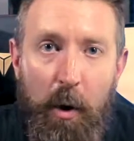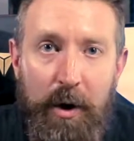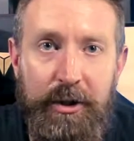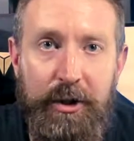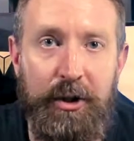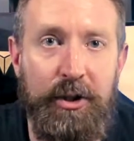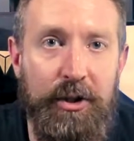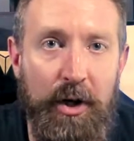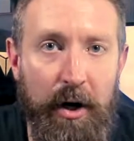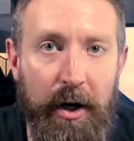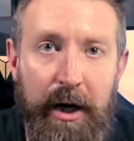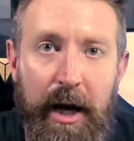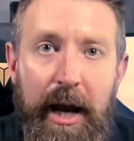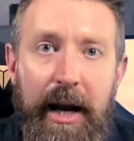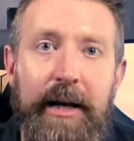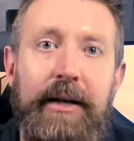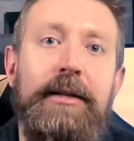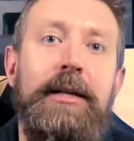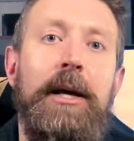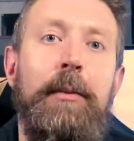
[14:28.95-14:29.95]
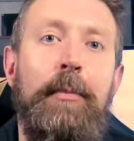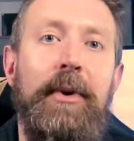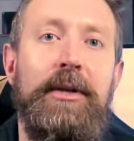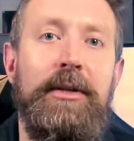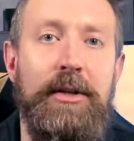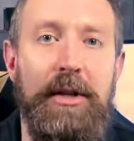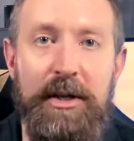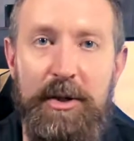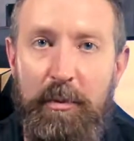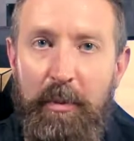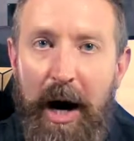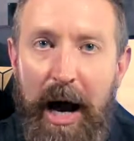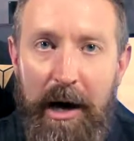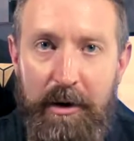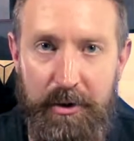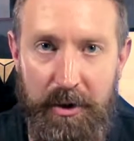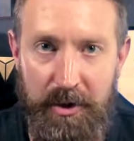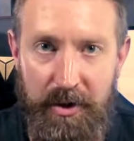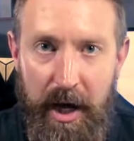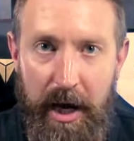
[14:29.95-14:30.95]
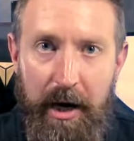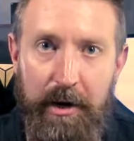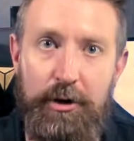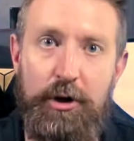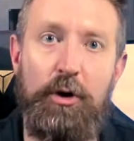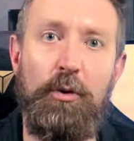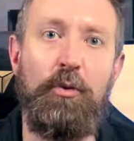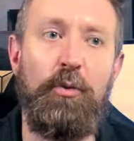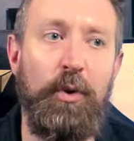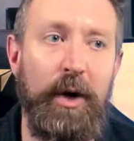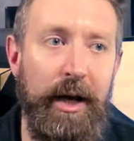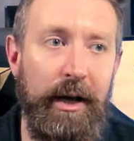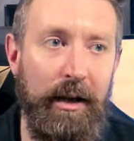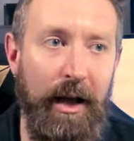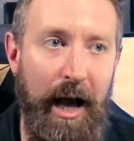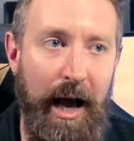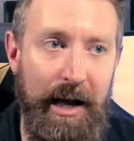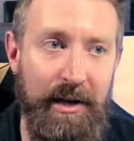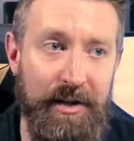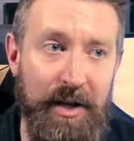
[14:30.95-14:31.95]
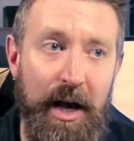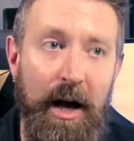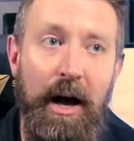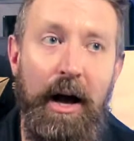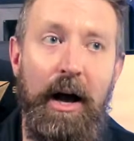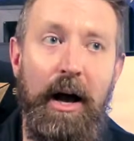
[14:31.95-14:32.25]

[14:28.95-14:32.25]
Once you start getting deep into these browser settings, you realize